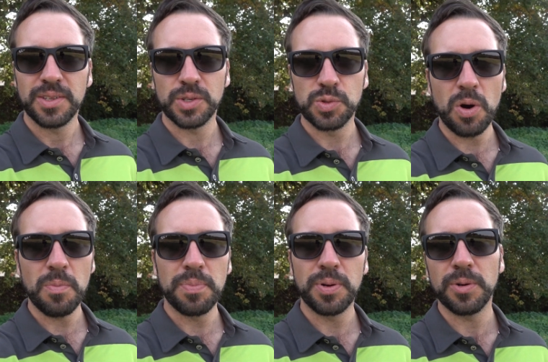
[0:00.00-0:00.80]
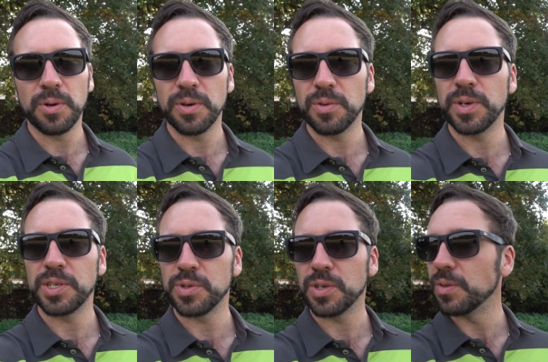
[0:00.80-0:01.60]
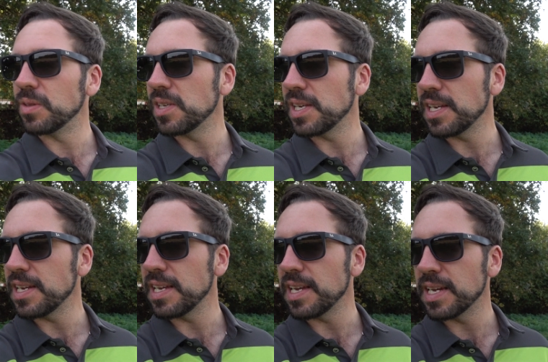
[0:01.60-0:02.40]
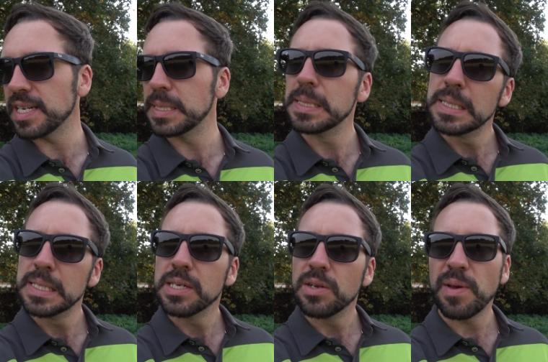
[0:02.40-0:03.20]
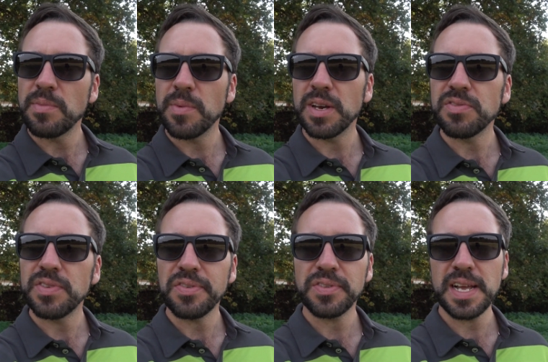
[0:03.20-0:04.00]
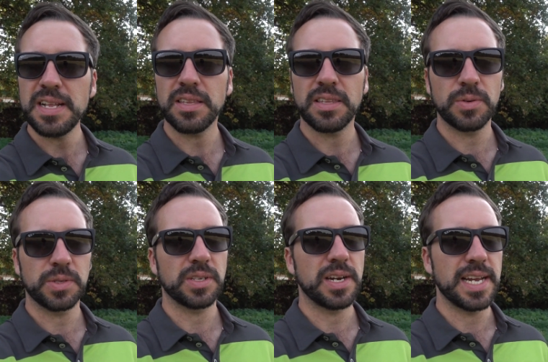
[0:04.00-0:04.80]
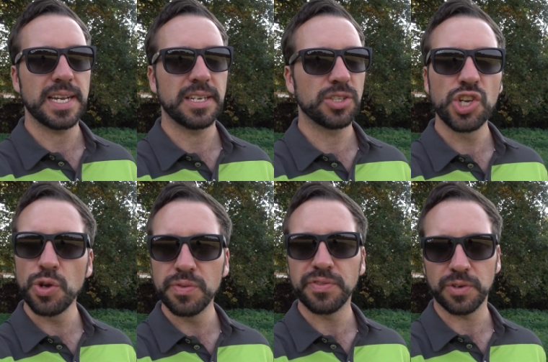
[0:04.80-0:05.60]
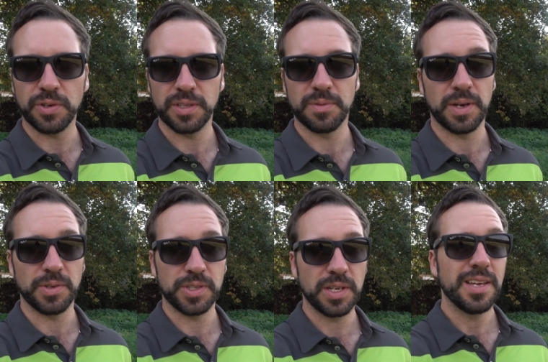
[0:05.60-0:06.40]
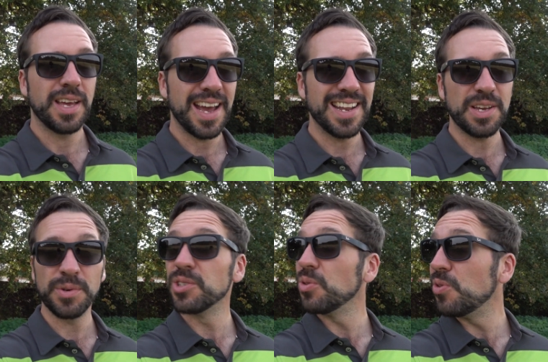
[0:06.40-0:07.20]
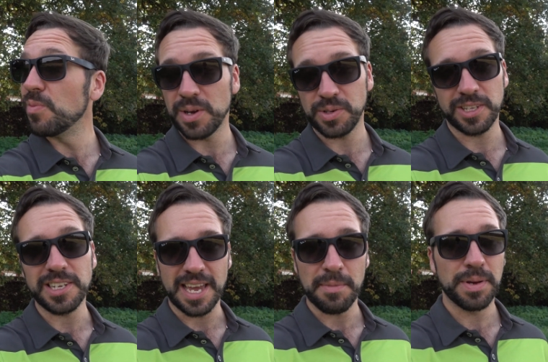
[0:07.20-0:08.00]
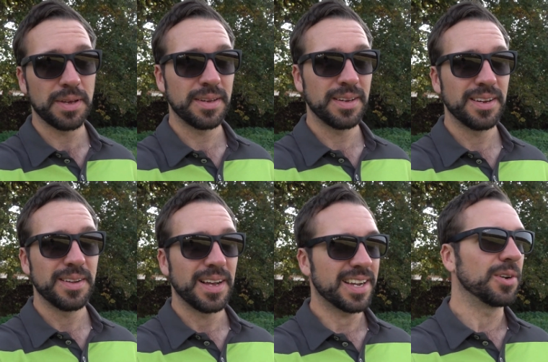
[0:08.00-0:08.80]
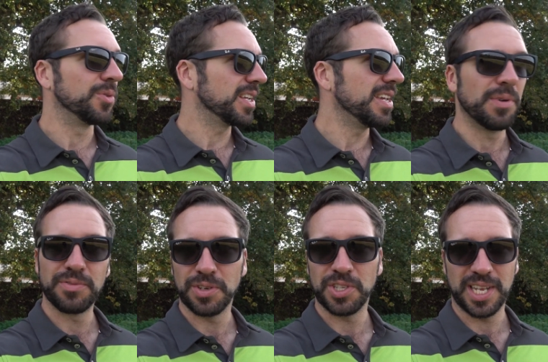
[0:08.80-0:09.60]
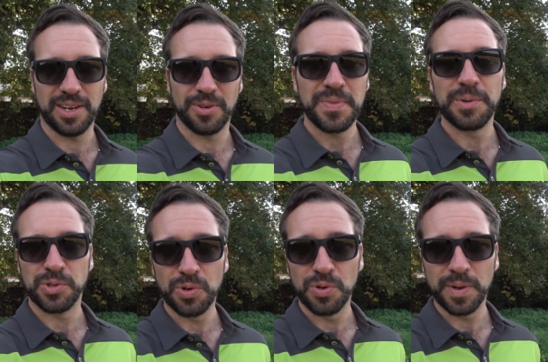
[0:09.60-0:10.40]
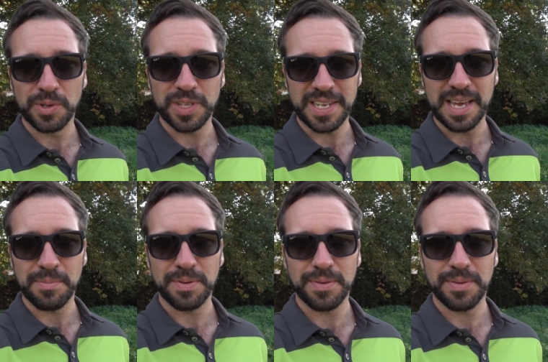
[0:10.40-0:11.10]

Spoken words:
There's one putt which was on the maybe my 15th. It was like 2 foot at the most, and it was almost a yip. Kind of want to keep my voice down. It was almost a yip.